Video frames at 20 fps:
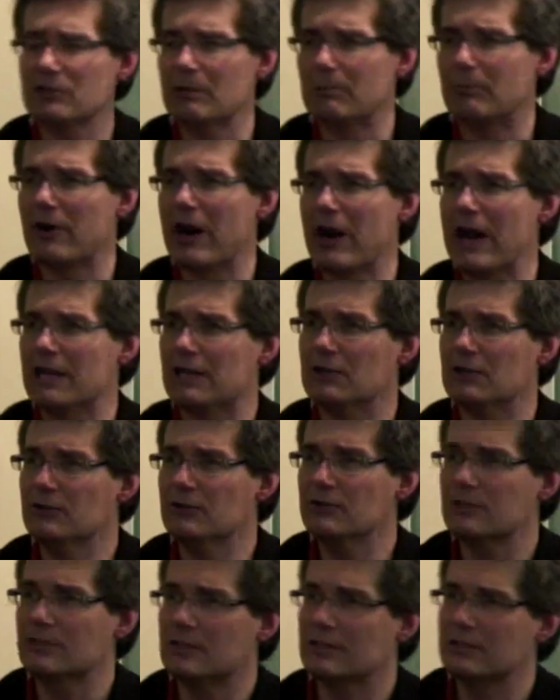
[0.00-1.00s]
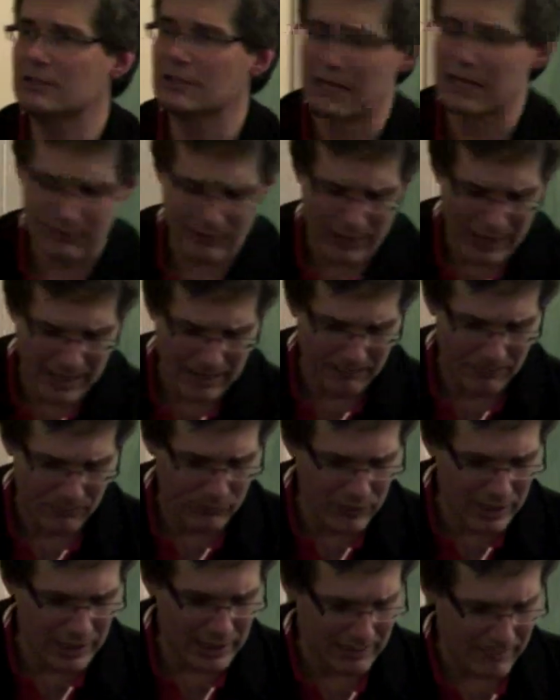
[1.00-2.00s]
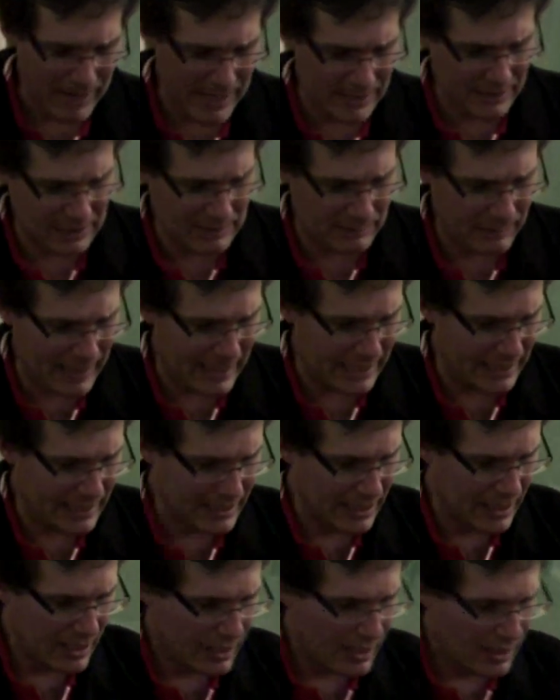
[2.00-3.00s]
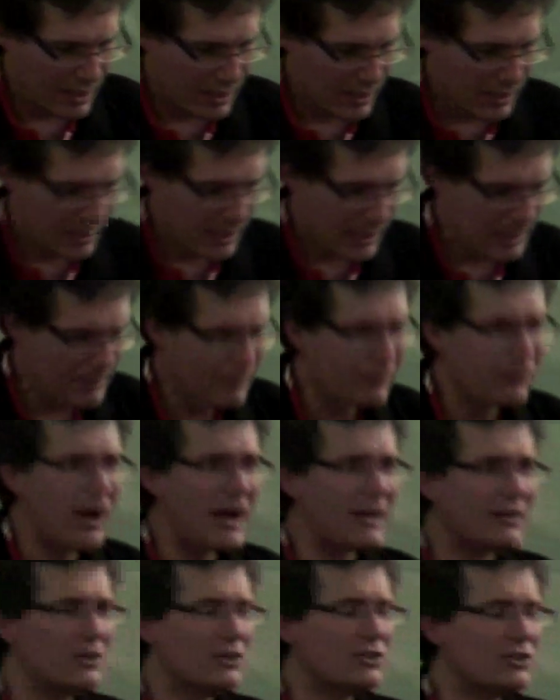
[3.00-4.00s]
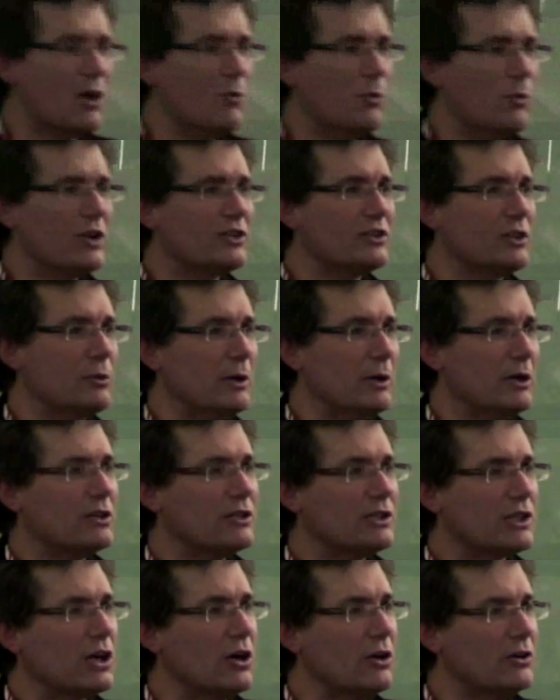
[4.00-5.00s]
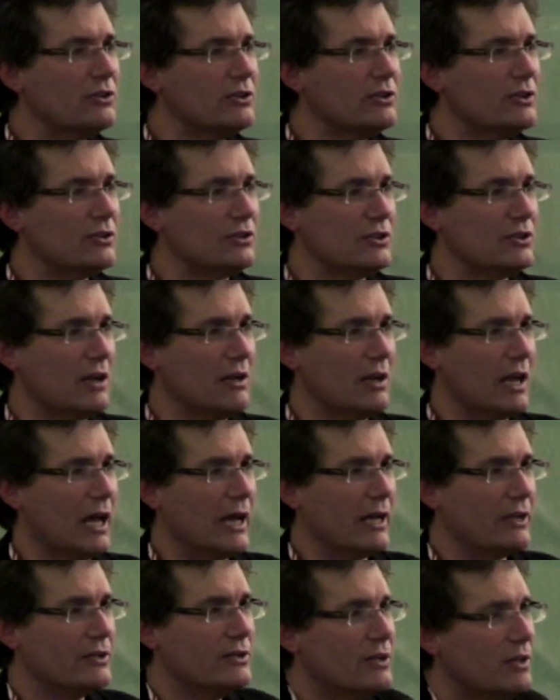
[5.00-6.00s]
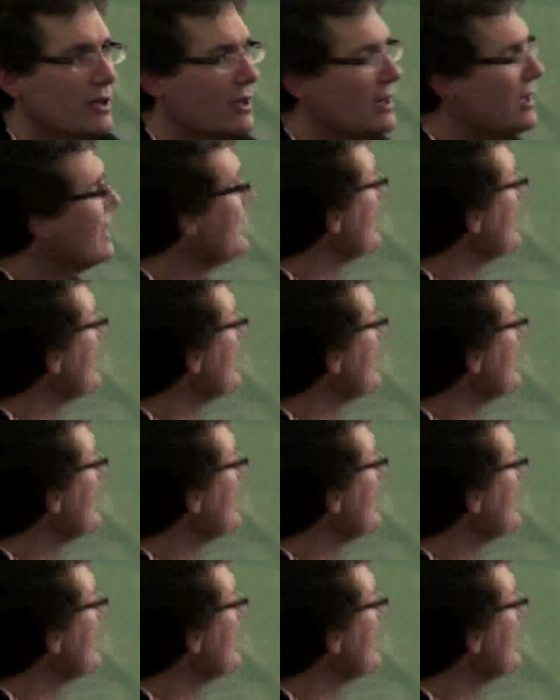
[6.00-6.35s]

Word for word: intervals that Pratt used to get um, really amazing speed, in practice don't work so well because the constants are so large.